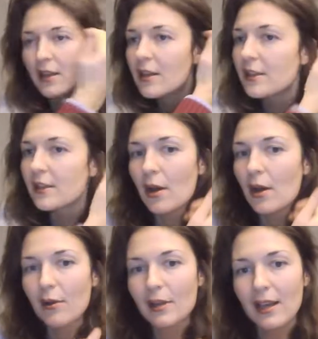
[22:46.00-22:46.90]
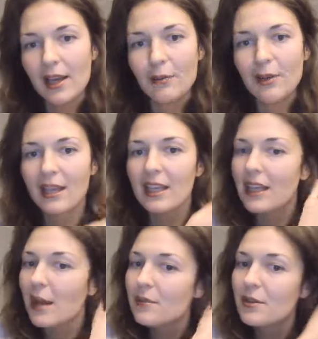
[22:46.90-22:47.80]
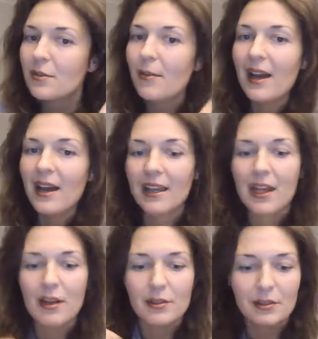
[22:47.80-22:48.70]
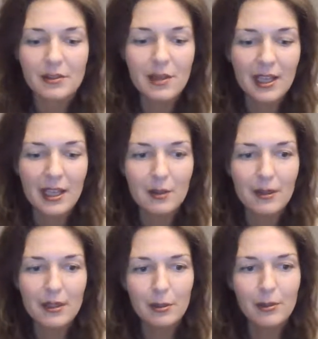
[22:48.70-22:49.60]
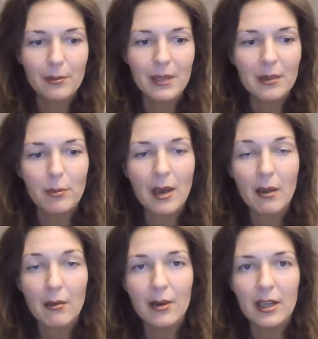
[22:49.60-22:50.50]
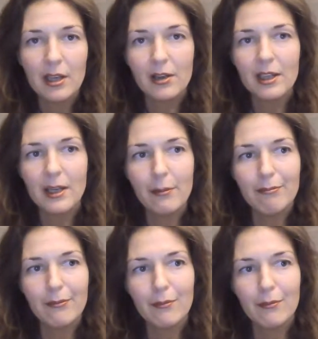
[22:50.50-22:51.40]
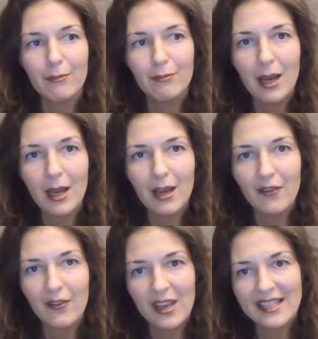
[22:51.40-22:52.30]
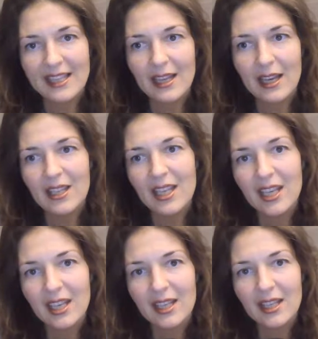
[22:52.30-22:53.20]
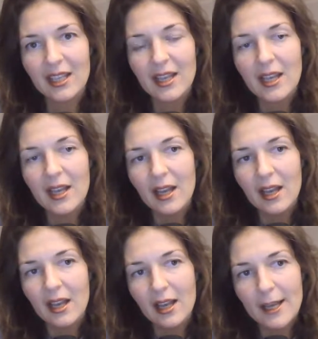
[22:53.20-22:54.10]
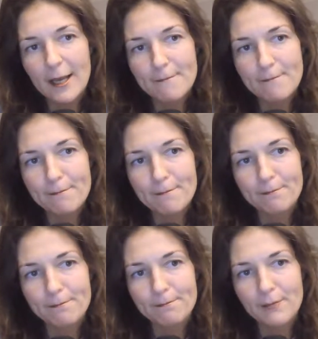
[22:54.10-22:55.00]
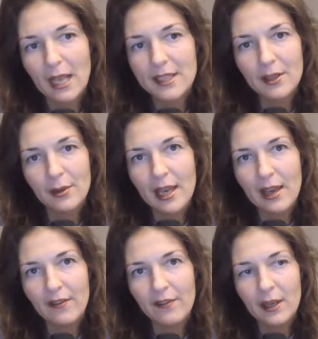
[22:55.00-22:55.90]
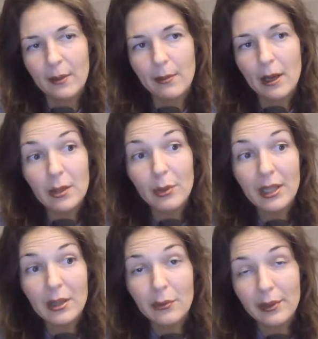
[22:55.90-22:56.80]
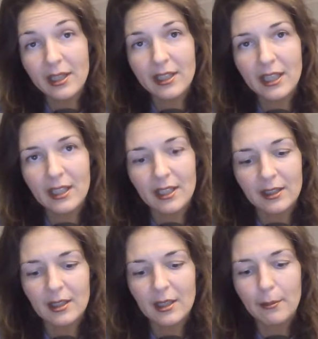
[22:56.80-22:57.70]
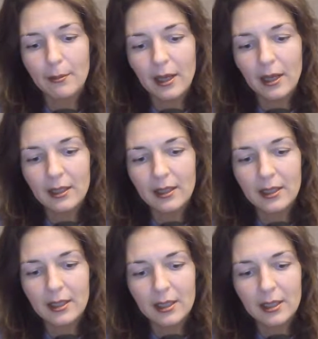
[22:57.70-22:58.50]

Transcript: So like when it comes to buying, I also try and keep it to the minimum. I really only buy things that I need. So yeah, think about it whether you really need it. But